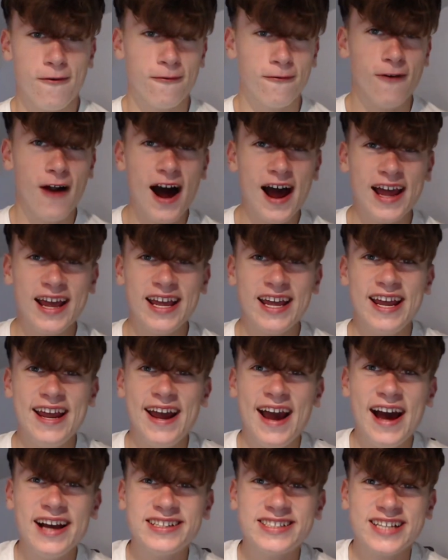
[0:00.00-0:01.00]
Right,
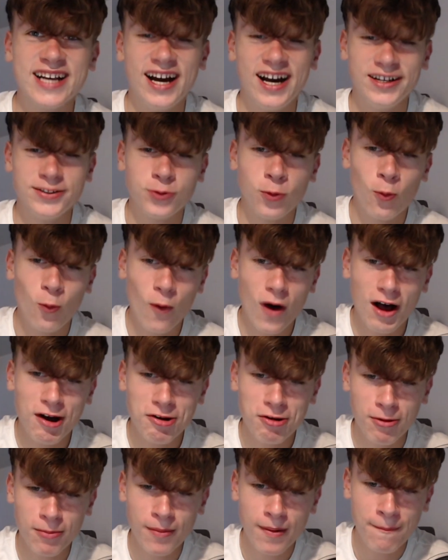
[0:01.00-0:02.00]
yes guys,
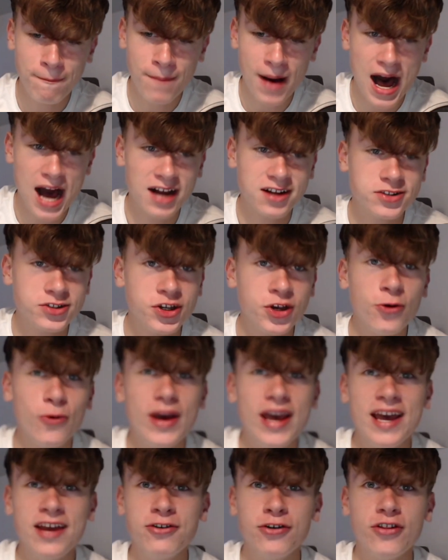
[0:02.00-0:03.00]
welcome back to
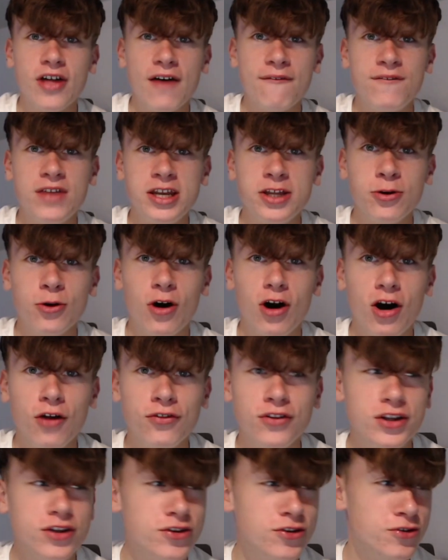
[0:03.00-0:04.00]
another video on
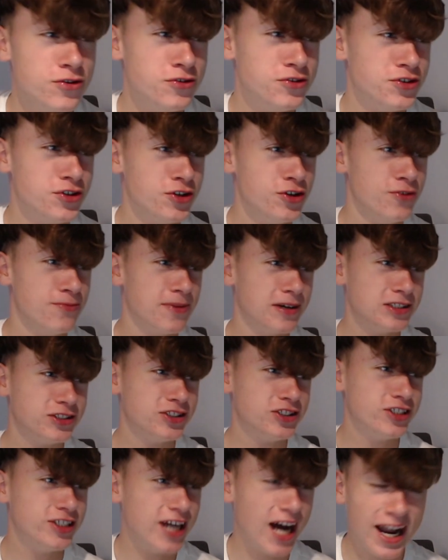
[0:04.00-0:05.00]
the YouTube
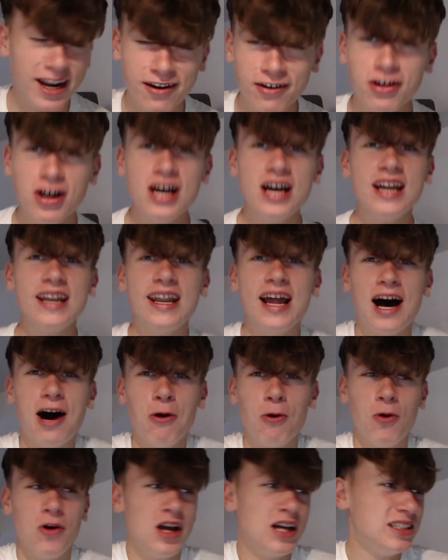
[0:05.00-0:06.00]
channel.
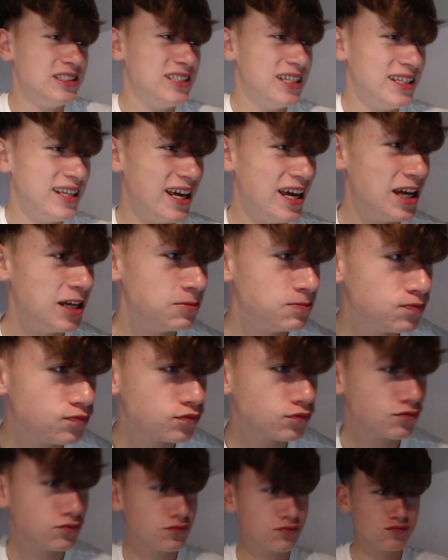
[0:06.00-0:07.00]
Now, today,
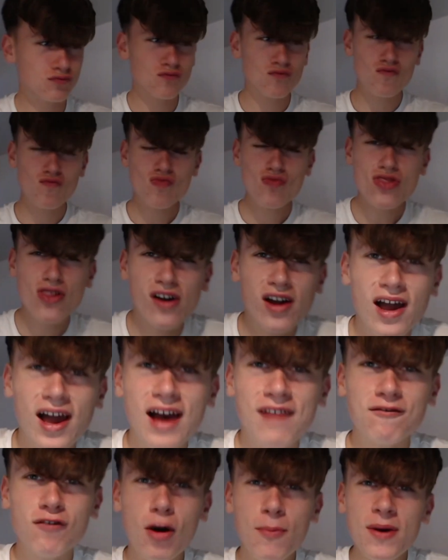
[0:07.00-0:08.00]

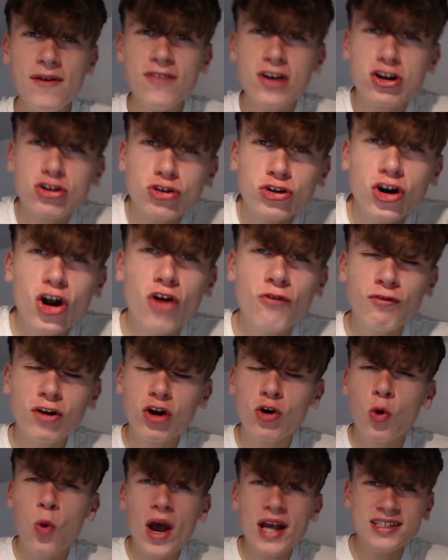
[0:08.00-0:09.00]
I've got a bit of a
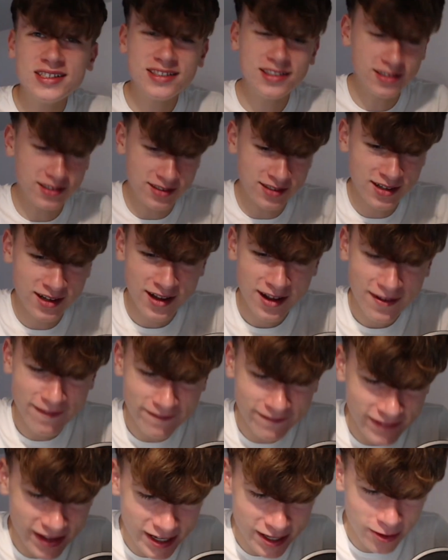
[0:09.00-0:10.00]
requested
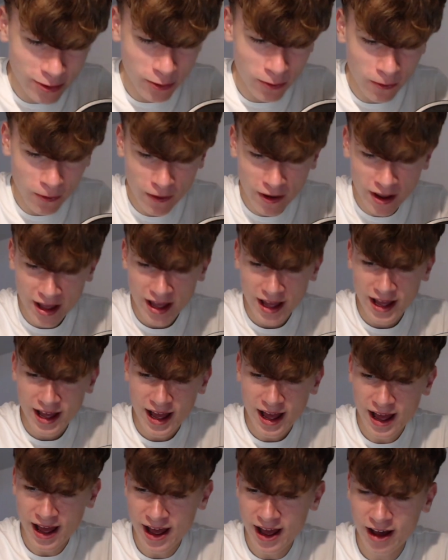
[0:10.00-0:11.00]
video.
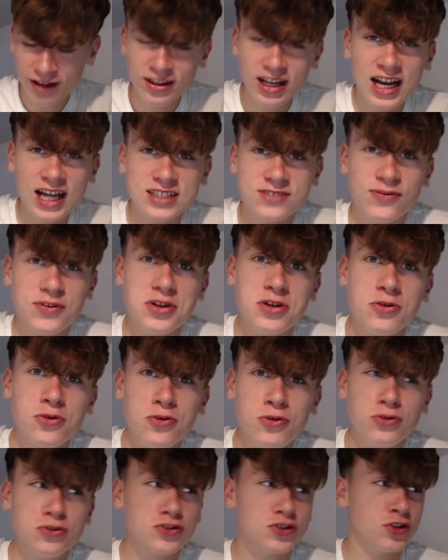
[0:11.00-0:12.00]
On the last
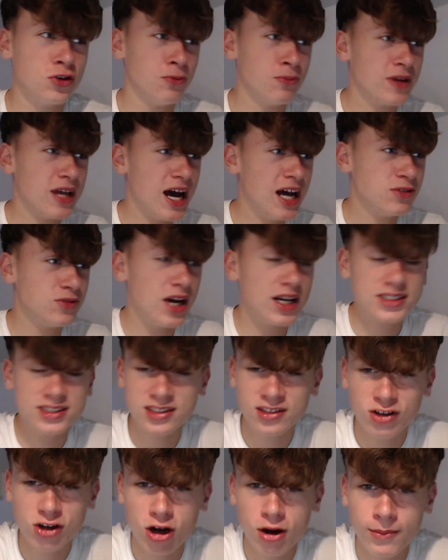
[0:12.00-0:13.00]
video, some guys were asking in
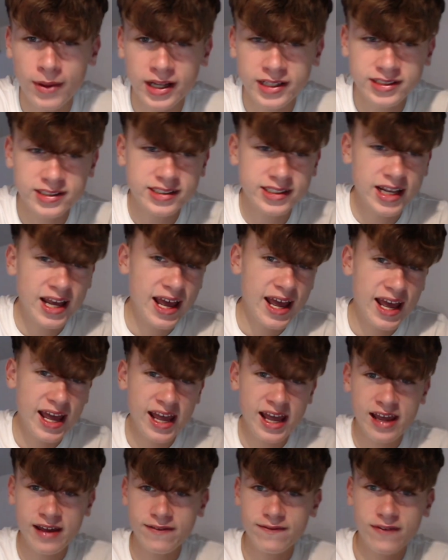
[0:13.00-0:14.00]
the comments
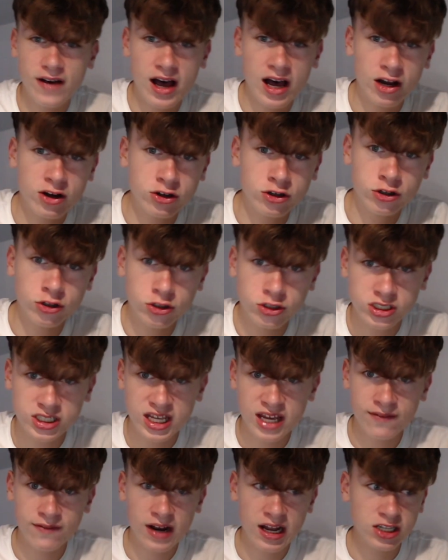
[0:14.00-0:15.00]
if I could
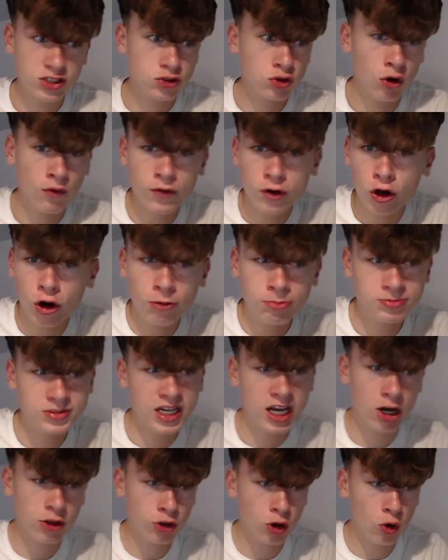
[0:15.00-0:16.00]
give like sort of an
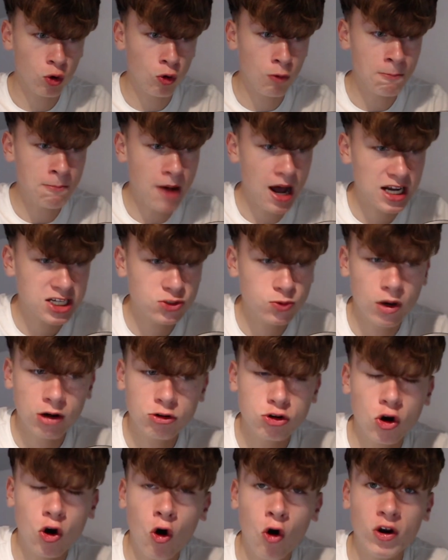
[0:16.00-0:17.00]
update on the whole Maxwel
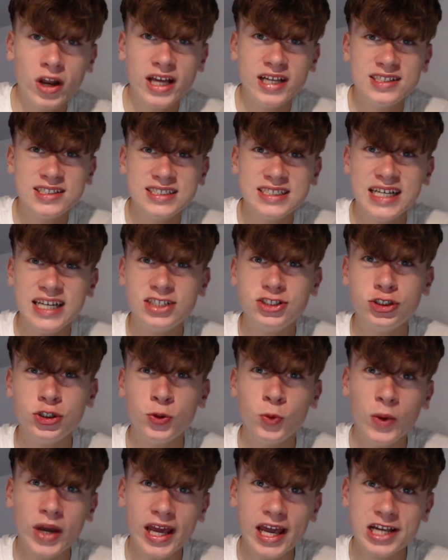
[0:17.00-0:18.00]
Cornet
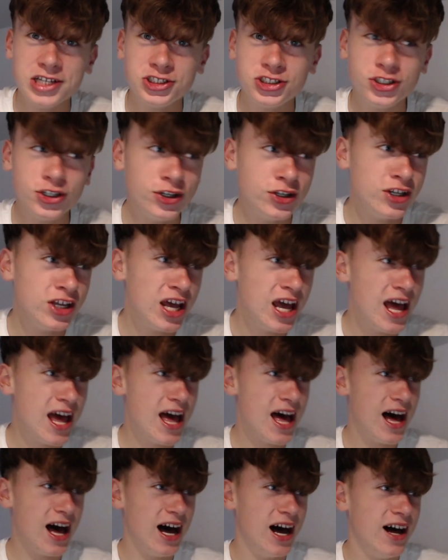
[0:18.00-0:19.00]
situation.
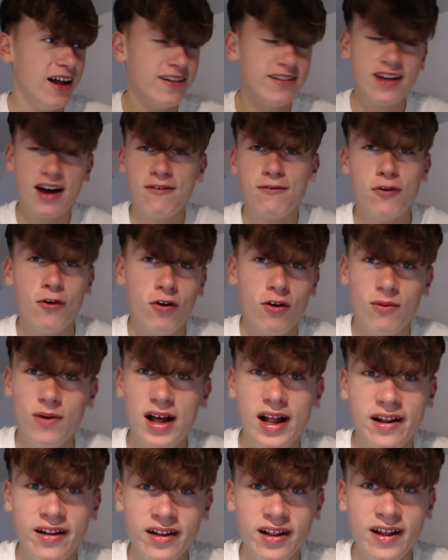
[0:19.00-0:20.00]
And I thought,
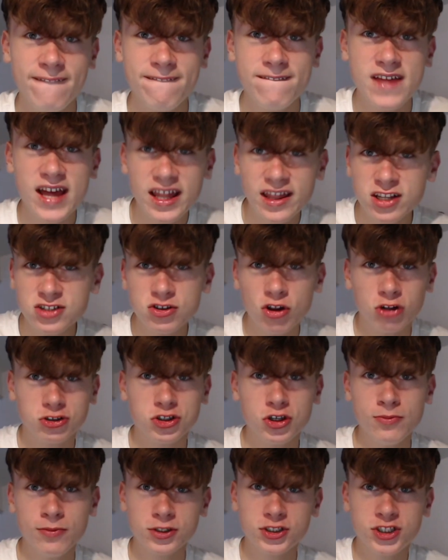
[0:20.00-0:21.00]
well, there's not
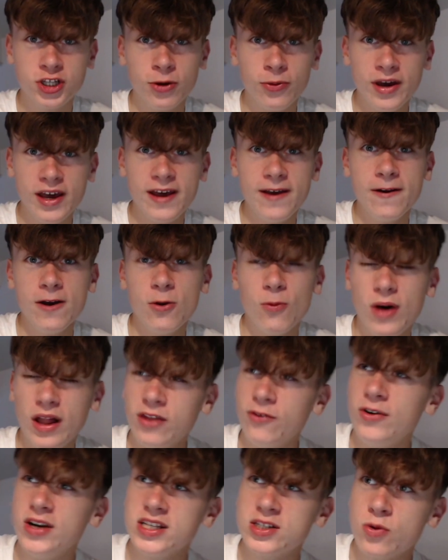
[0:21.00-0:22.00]
too much to it. Well,
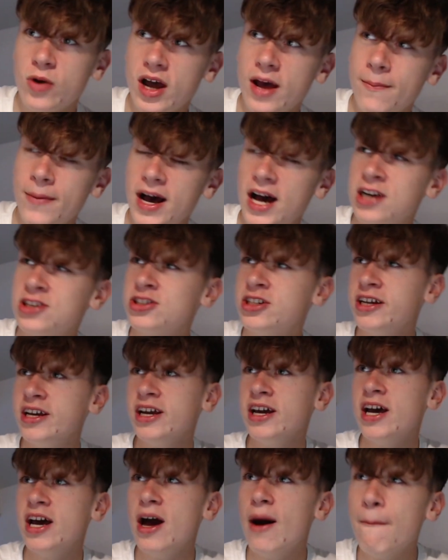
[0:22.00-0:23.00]
there is quite a bit actually,
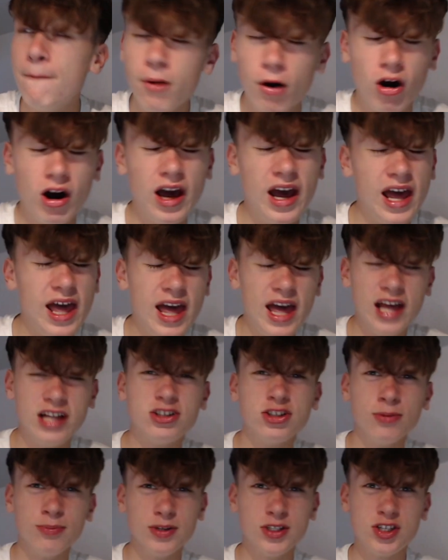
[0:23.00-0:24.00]
but it
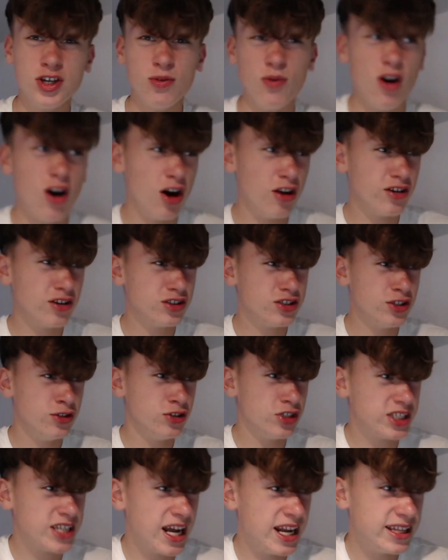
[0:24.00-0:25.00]
shouldn't be too hard to
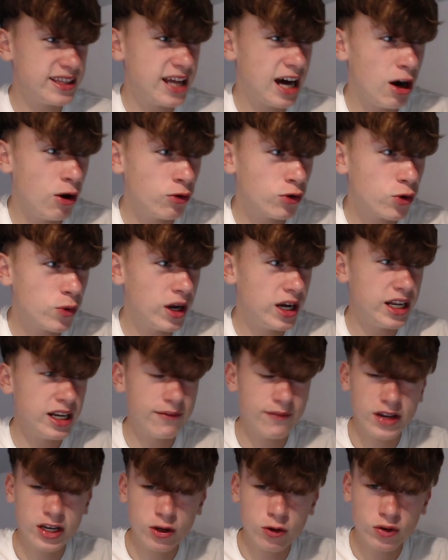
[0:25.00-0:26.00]
just get it down quickly in a
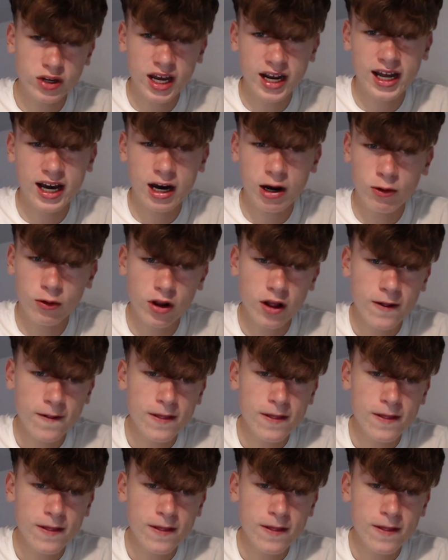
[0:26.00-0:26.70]
video, get it out.